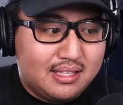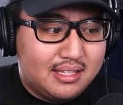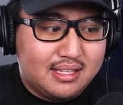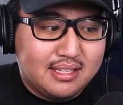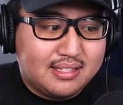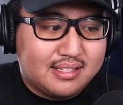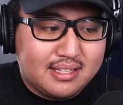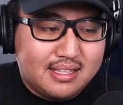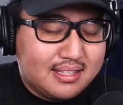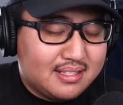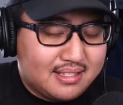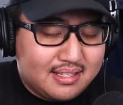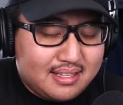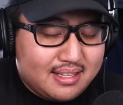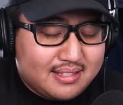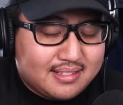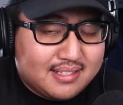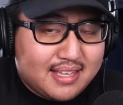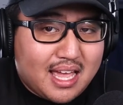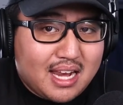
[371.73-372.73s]

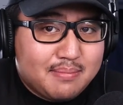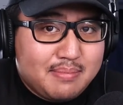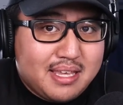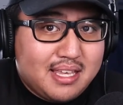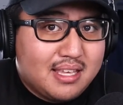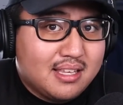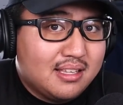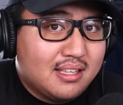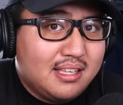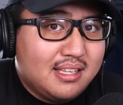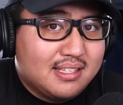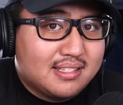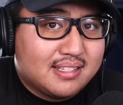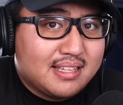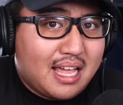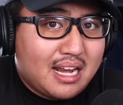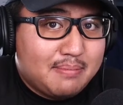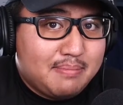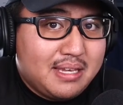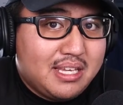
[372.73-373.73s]
It's gotta
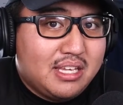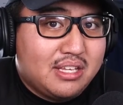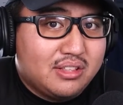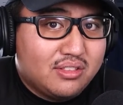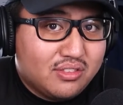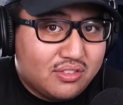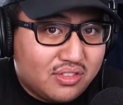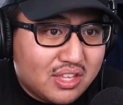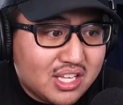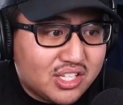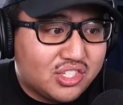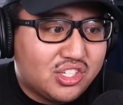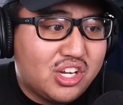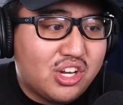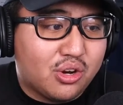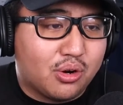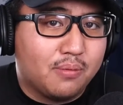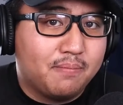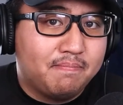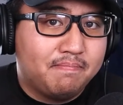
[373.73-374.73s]
be this
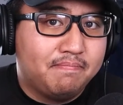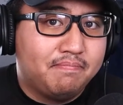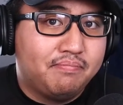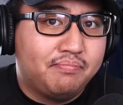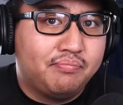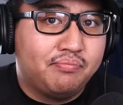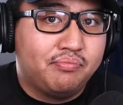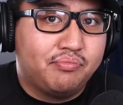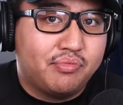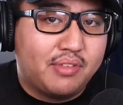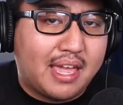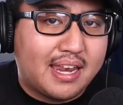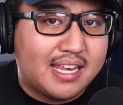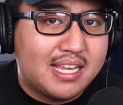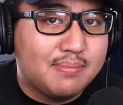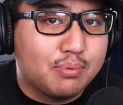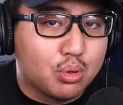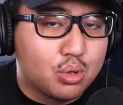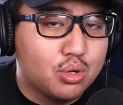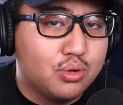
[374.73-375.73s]
year that
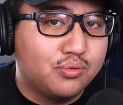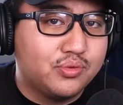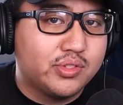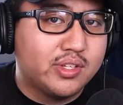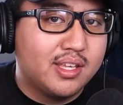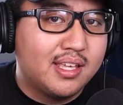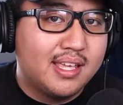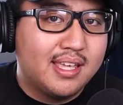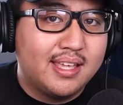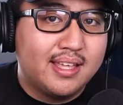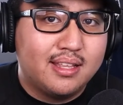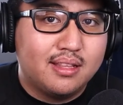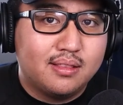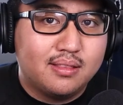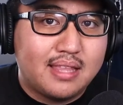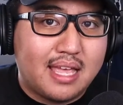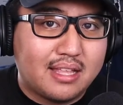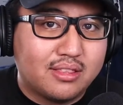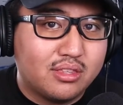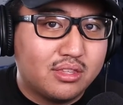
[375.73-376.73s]
he proves
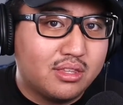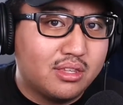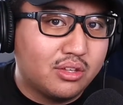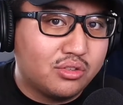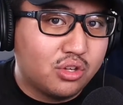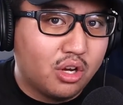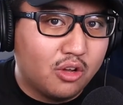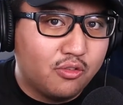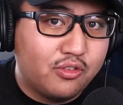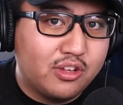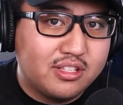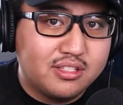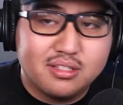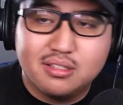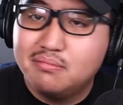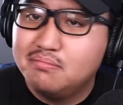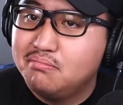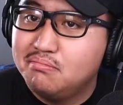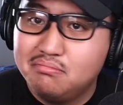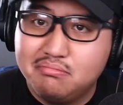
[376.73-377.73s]
that the
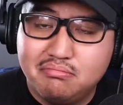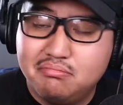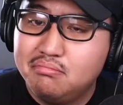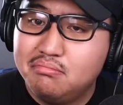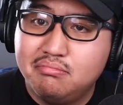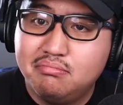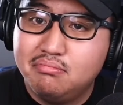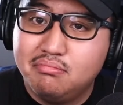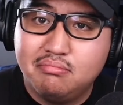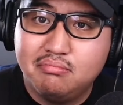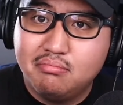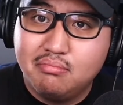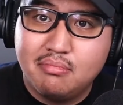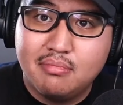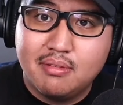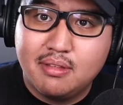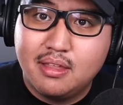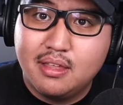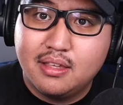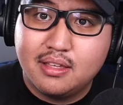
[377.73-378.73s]
Dolphins
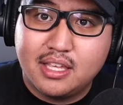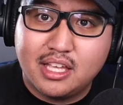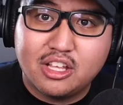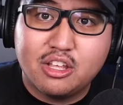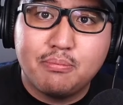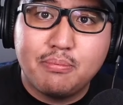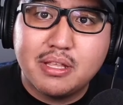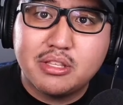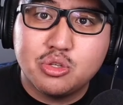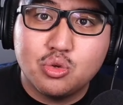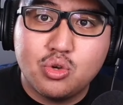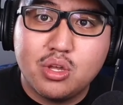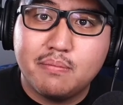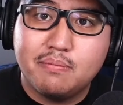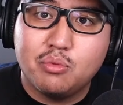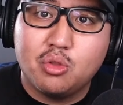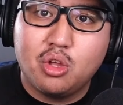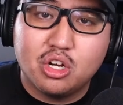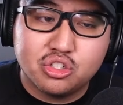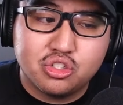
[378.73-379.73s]
can commit to
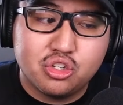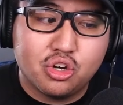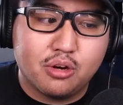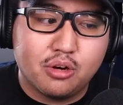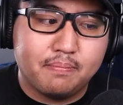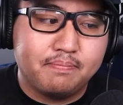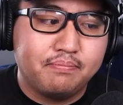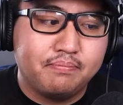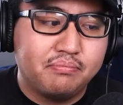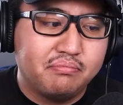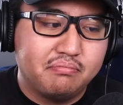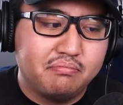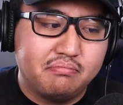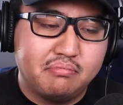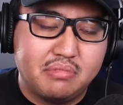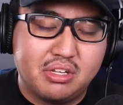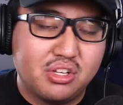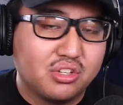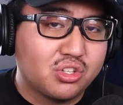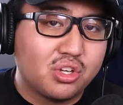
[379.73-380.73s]
him long term,
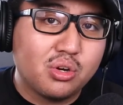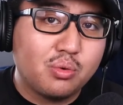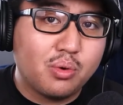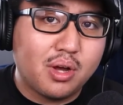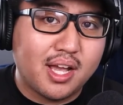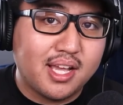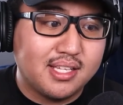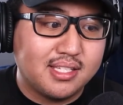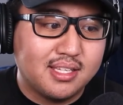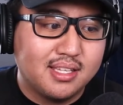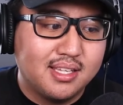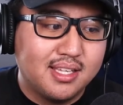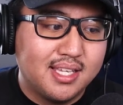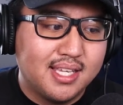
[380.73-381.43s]
because otherwise